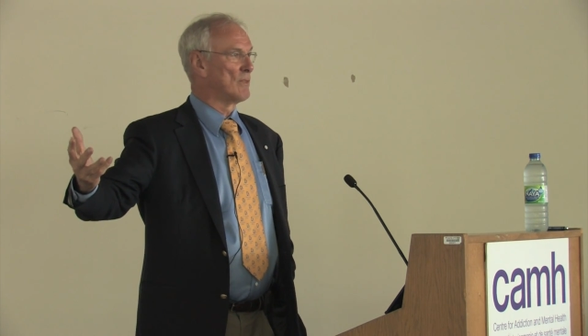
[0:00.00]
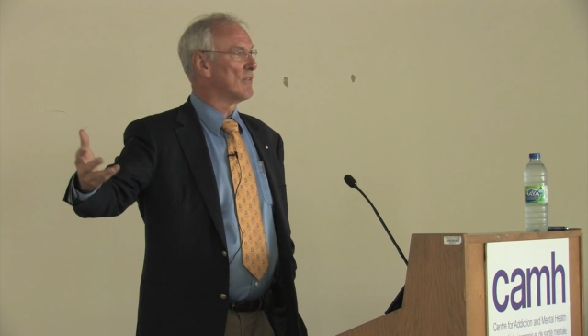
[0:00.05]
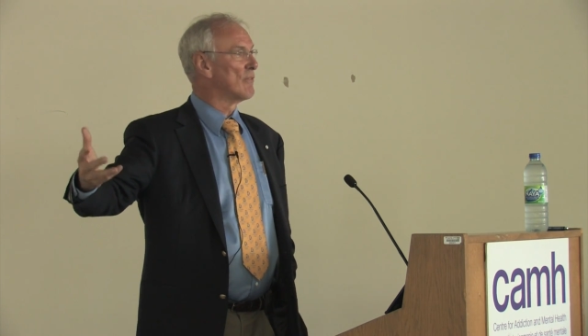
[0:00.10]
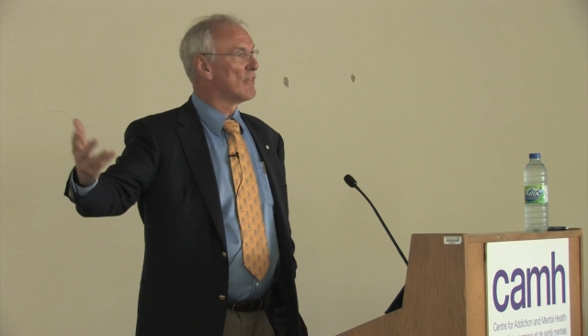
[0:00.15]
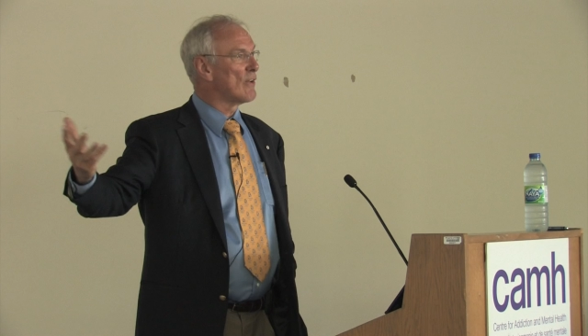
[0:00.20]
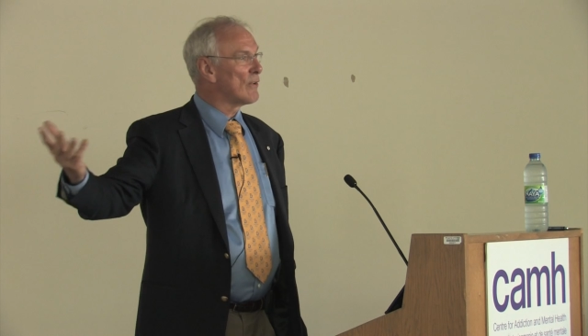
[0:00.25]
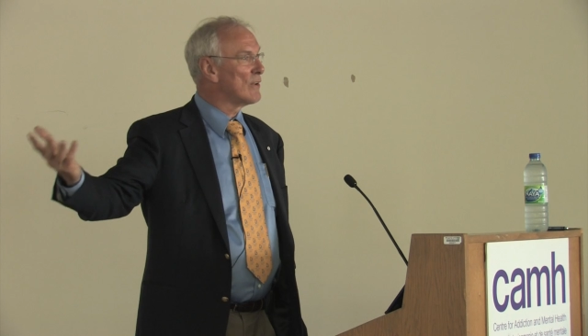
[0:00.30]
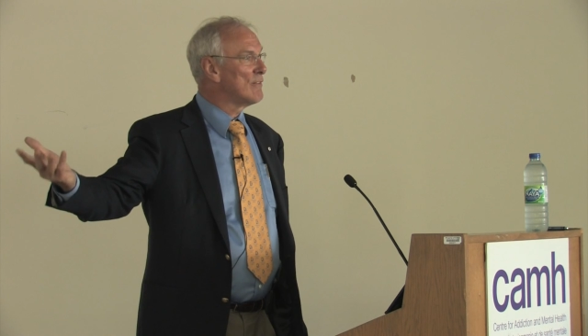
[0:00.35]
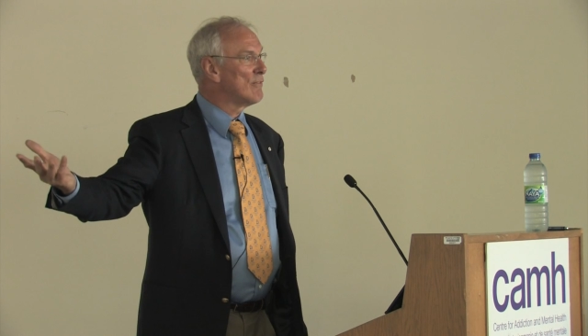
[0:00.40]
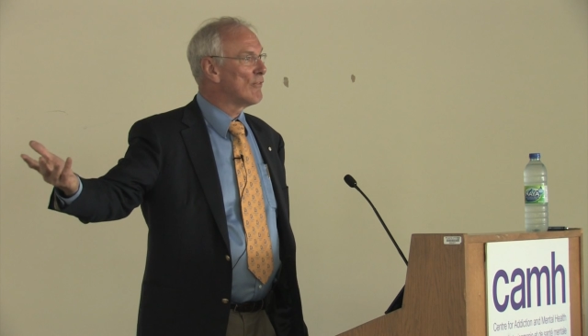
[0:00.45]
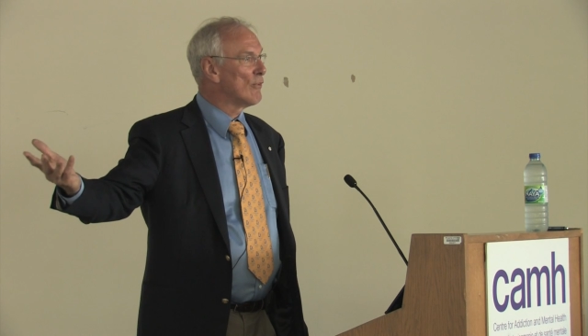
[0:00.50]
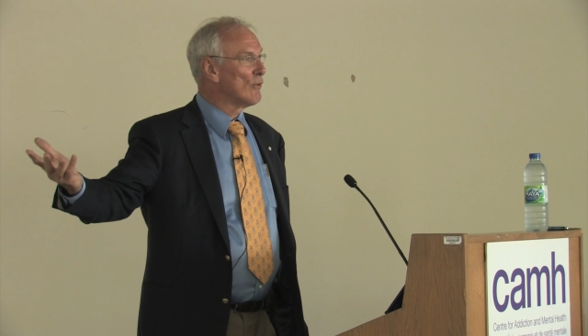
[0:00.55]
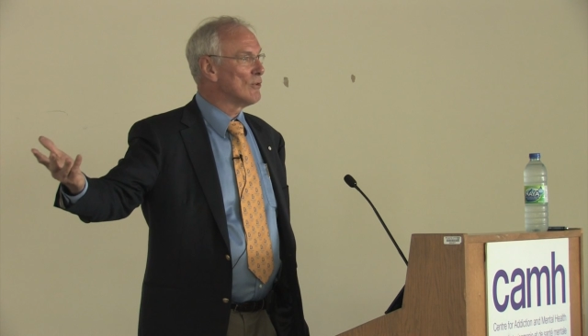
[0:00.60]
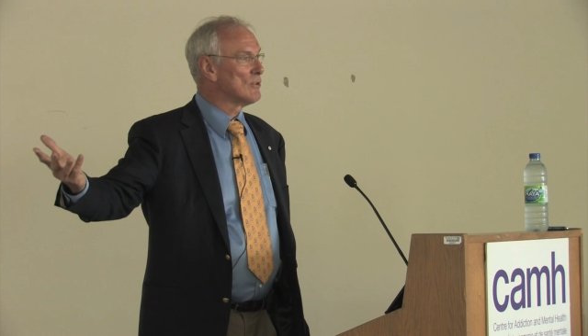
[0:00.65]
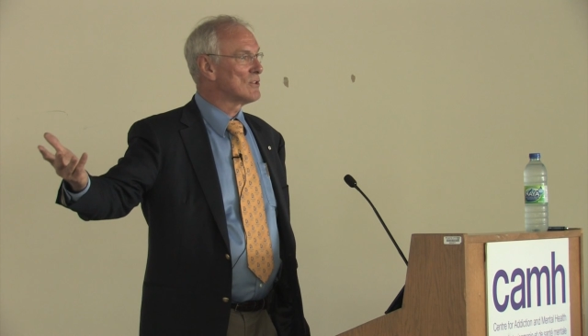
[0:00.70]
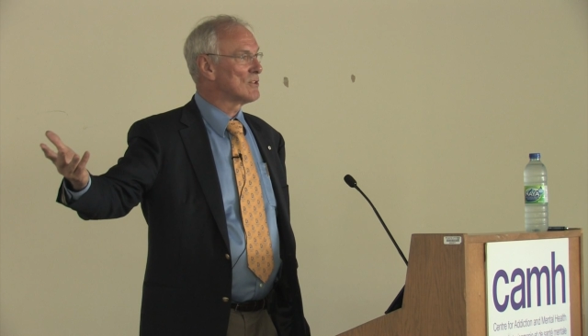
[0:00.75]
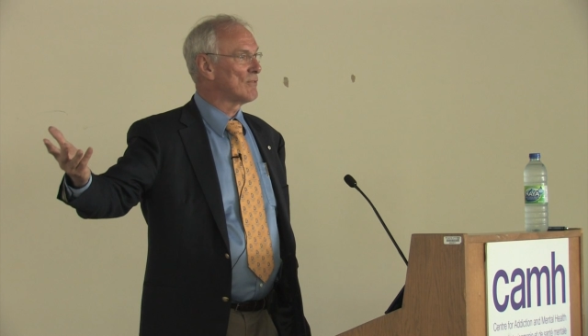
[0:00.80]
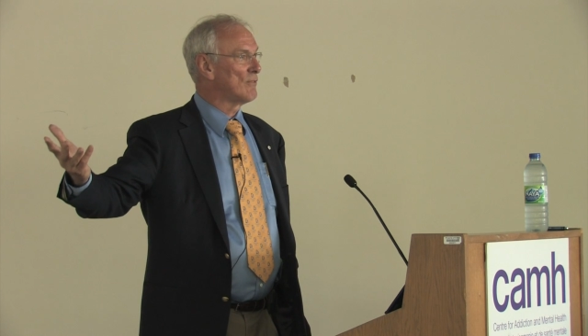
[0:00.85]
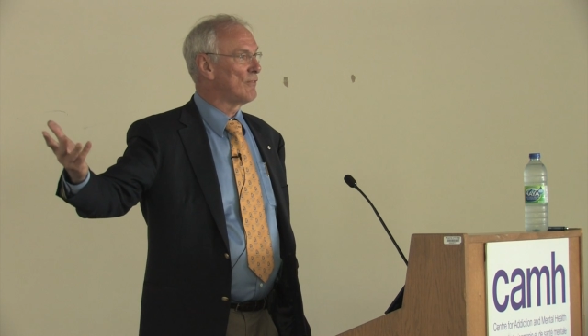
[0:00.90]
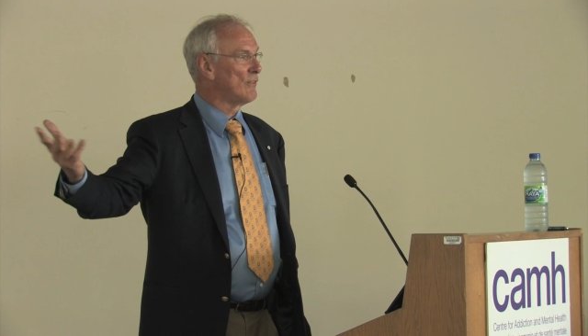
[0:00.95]
The very
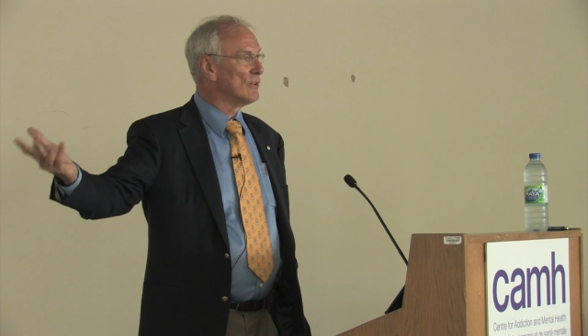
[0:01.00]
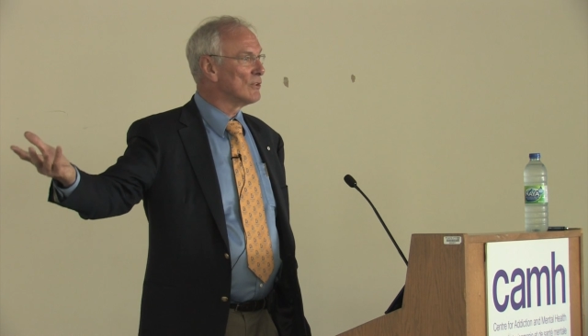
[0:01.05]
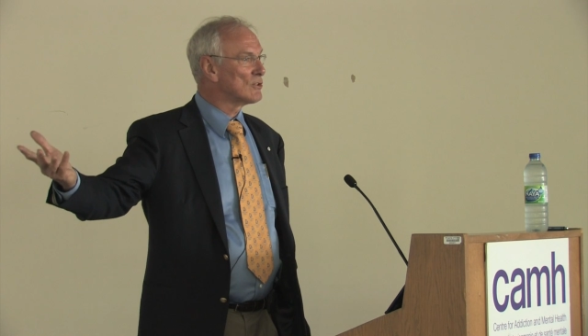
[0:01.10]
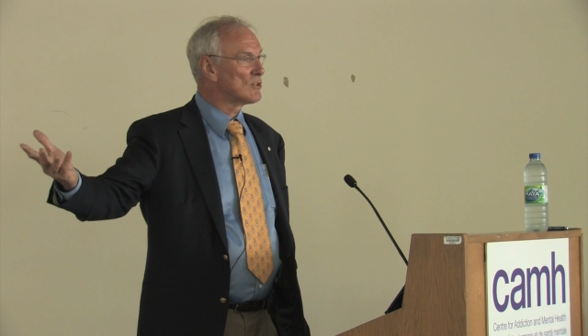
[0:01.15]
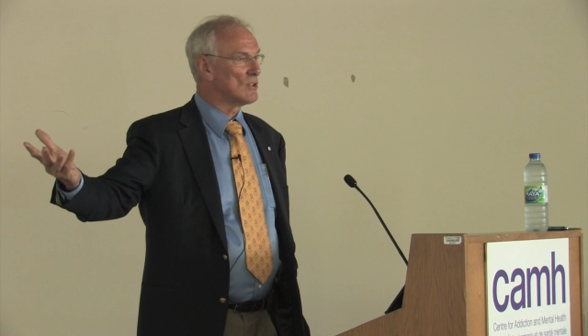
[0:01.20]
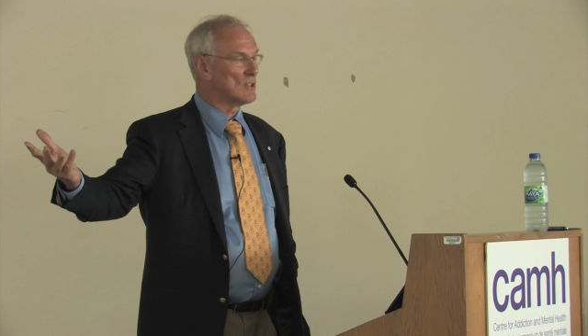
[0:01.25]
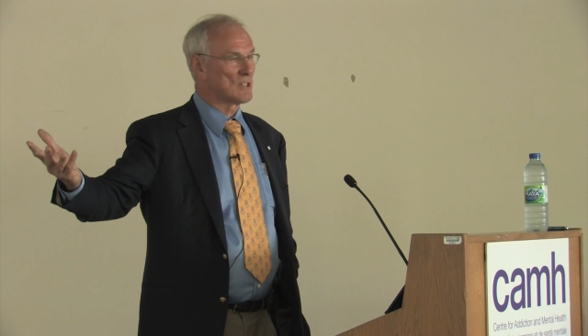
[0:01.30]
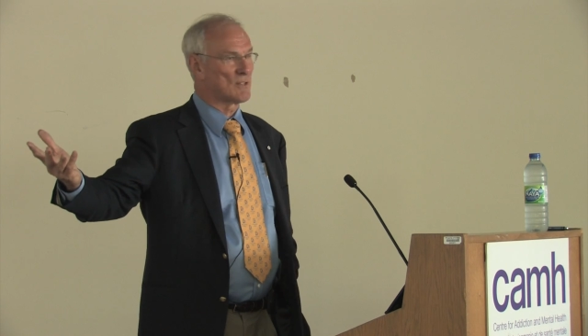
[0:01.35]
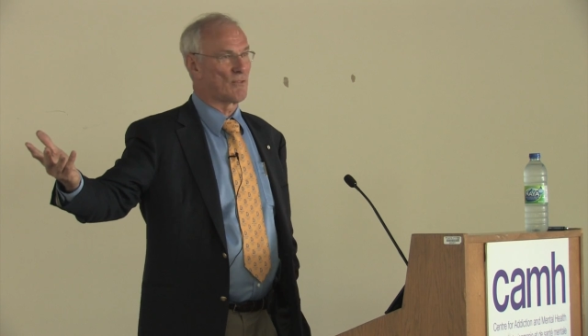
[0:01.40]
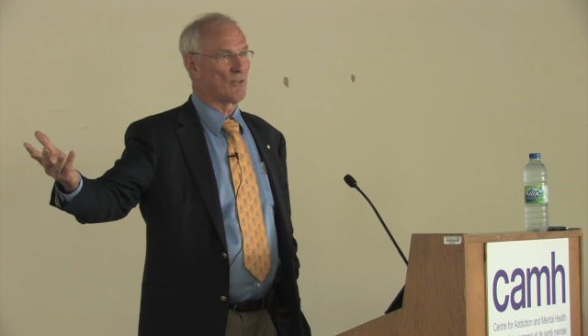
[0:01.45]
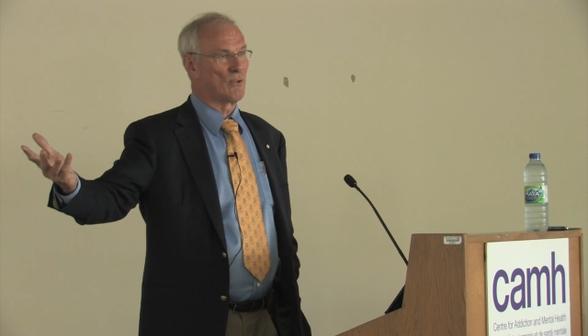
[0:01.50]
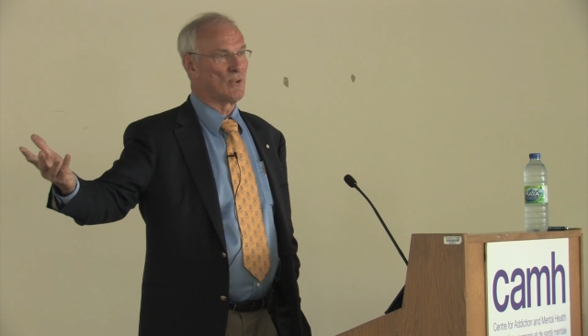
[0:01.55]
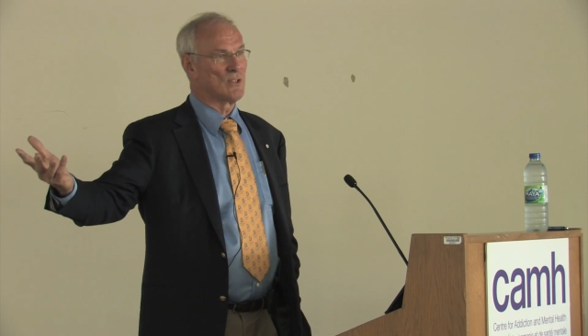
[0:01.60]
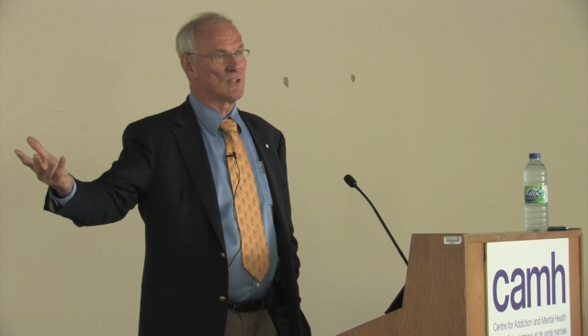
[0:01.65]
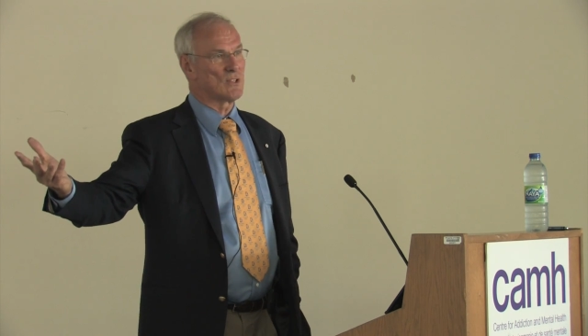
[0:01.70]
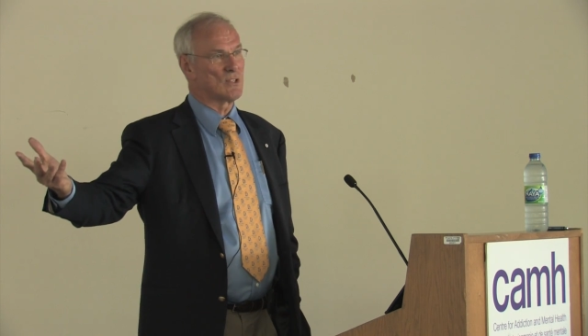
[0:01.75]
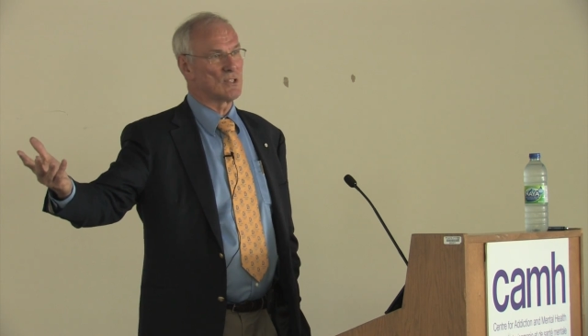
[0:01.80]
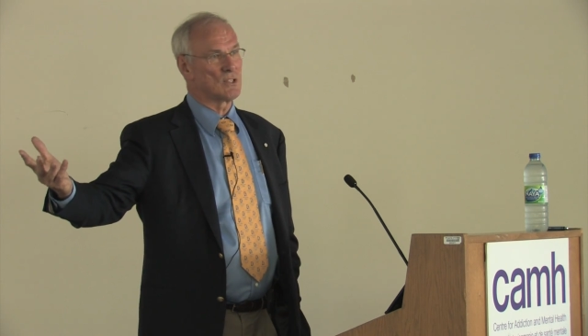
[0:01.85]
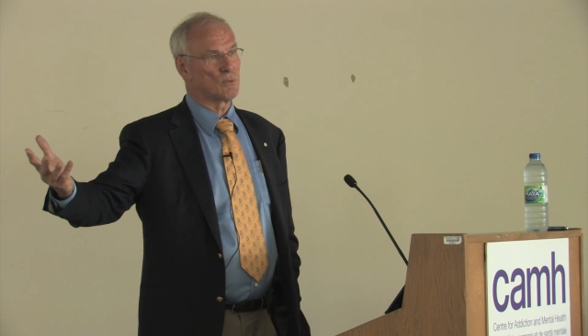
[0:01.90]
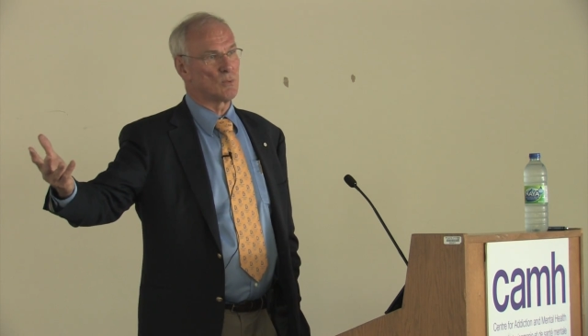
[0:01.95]
first filters,
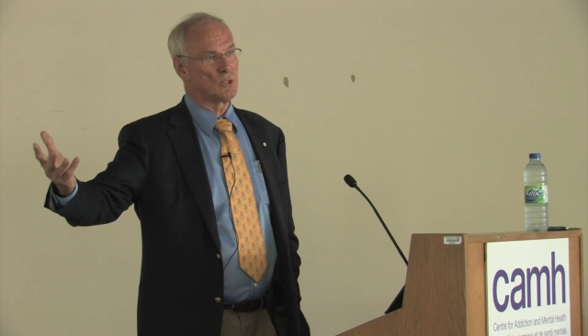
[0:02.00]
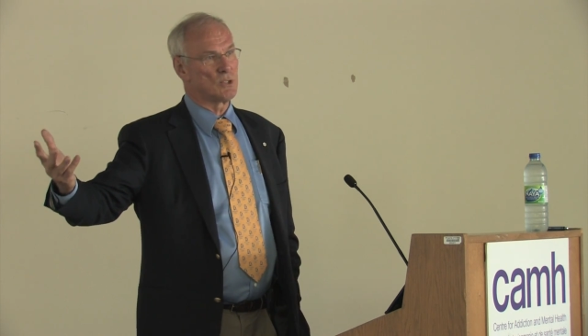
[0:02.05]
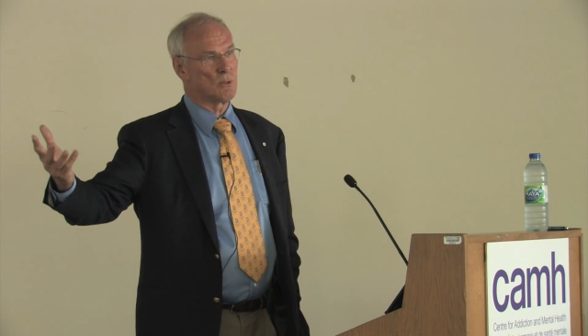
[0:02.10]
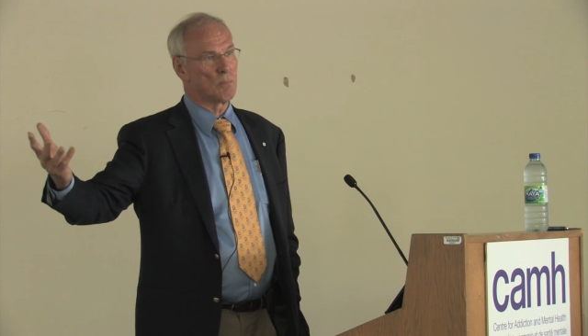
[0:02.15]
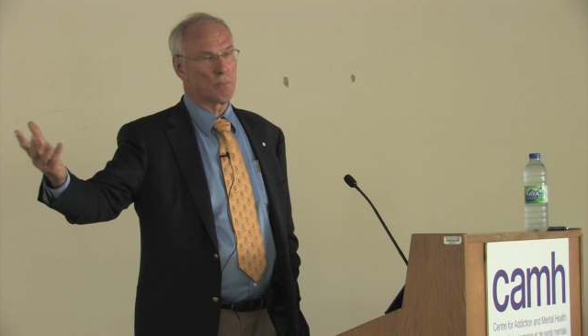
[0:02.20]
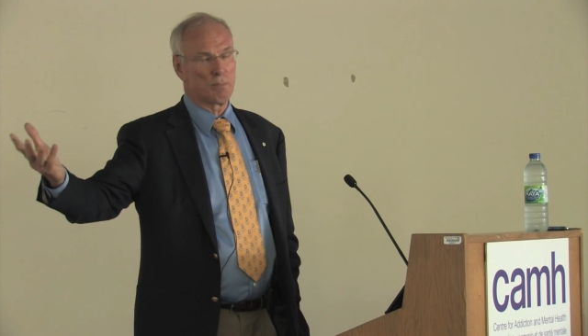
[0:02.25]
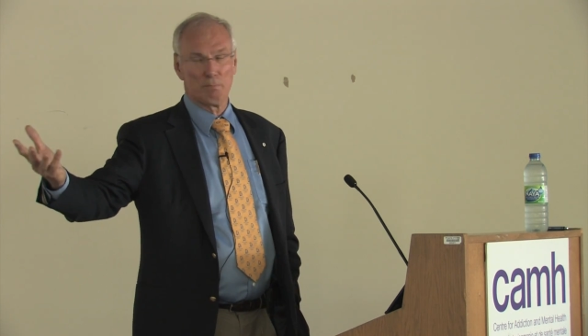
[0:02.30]
for instance,